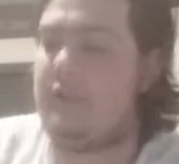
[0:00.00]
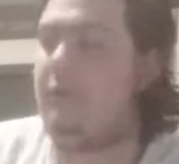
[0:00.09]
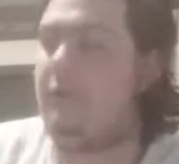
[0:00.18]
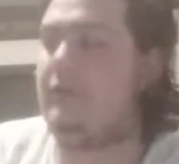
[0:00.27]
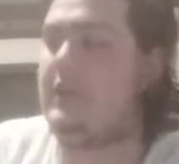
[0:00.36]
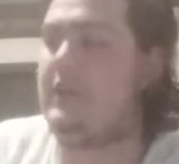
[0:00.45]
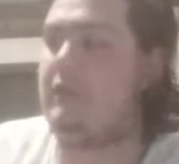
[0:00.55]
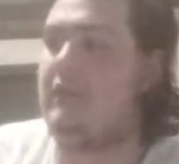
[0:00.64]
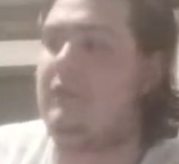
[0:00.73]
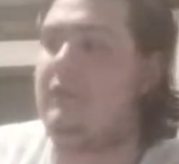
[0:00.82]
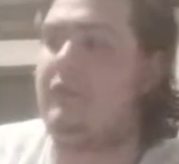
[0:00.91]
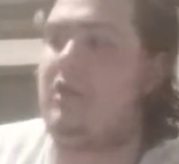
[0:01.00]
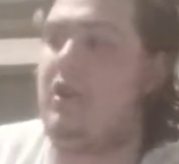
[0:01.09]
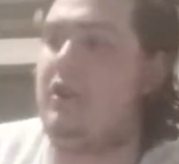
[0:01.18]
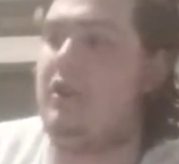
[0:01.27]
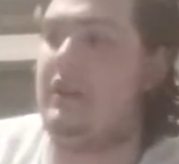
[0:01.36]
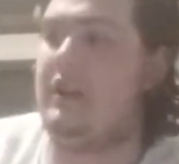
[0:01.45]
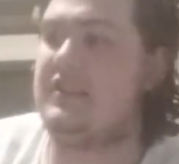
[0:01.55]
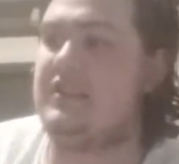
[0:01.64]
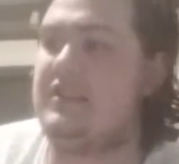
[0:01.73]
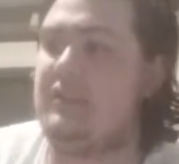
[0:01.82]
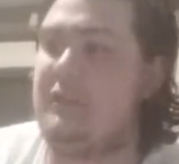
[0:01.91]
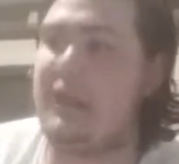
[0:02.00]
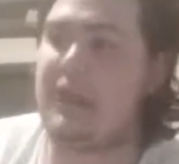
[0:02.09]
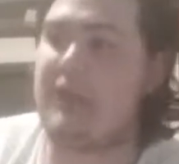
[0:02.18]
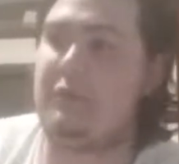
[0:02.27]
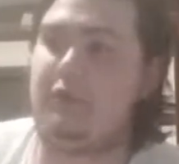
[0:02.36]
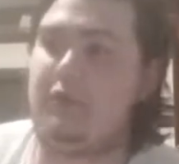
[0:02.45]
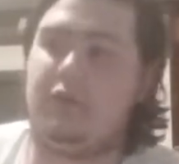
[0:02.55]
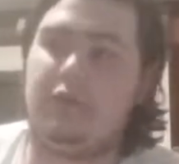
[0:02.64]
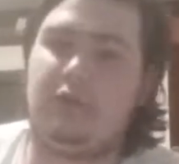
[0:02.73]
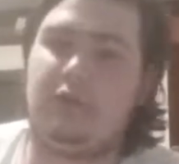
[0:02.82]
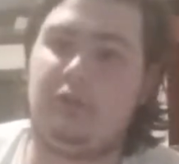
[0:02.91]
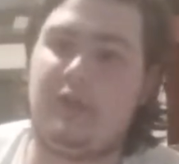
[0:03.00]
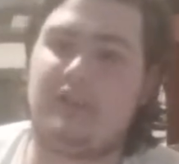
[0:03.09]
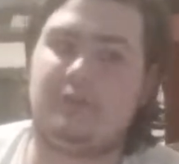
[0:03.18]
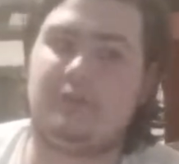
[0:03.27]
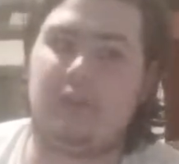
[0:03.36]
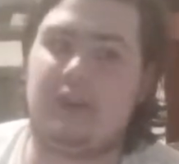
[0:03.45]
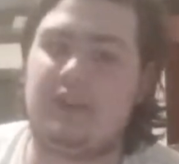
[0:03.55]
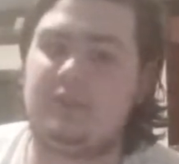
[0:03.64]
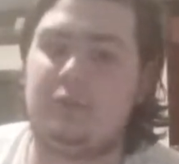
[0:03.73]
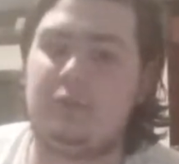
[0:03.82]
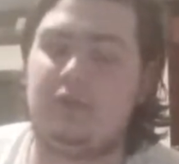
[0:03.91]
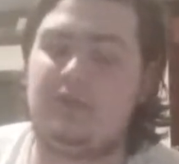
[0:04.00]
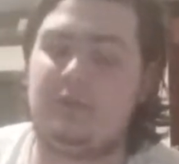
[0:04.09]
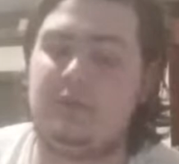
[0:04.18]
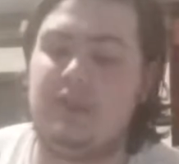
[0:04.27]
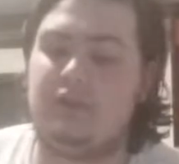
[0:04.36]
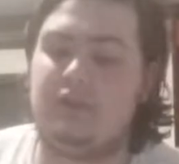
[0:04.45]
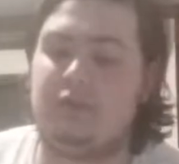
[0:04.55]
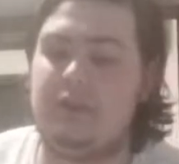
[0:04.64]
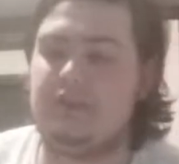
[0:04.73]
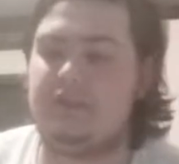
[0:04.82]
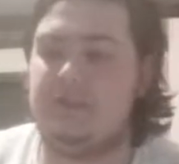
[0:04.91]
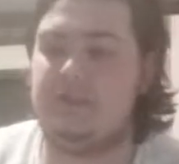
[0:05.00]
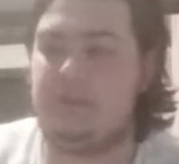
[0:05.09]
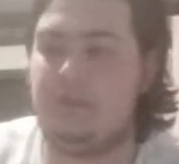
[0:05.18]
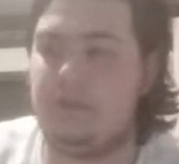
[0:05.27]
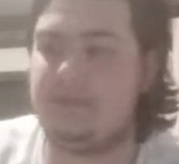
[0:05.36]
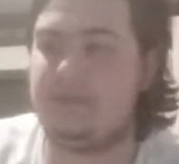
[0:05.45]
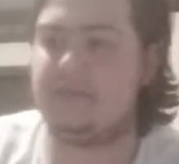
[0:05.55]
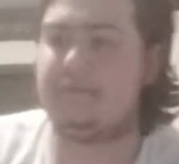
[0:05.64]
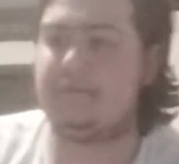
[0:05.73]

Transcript: hopefully that'll give Kong and Godzilla the back burner for a little bit so we can explore some of the other creatures in the universe.